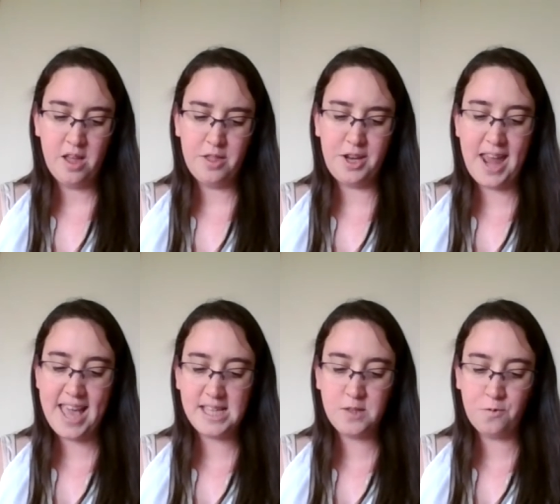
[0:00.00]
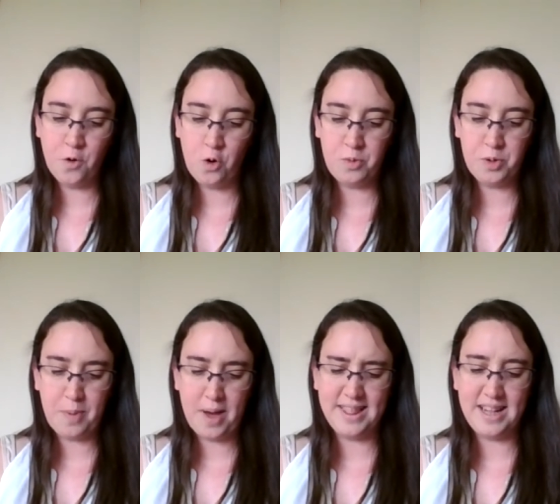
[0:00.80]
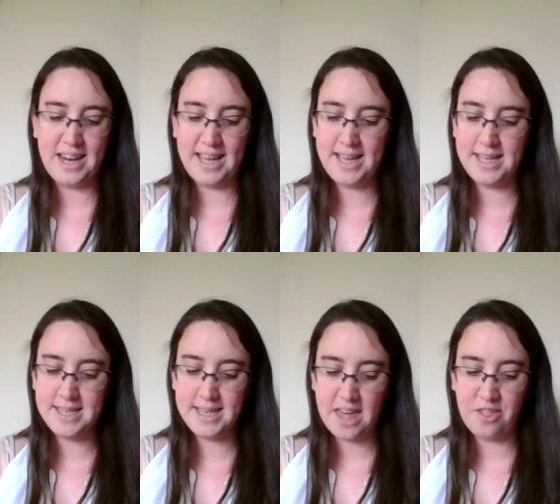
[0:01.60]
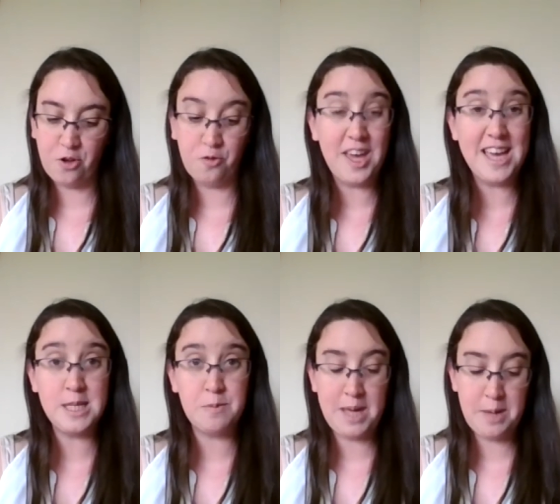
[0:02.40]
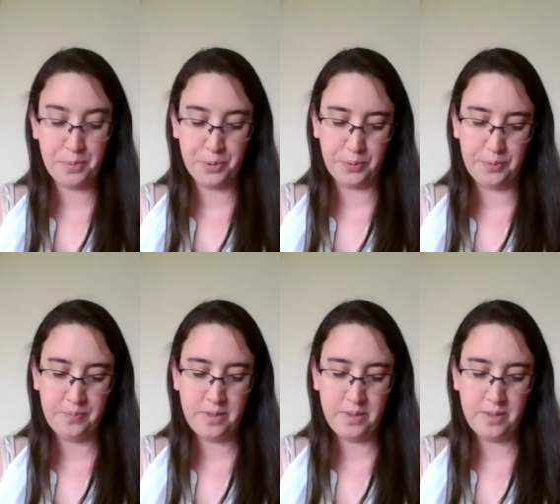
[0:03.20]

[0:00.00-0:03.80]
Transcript: The net is formed by the linking together of his people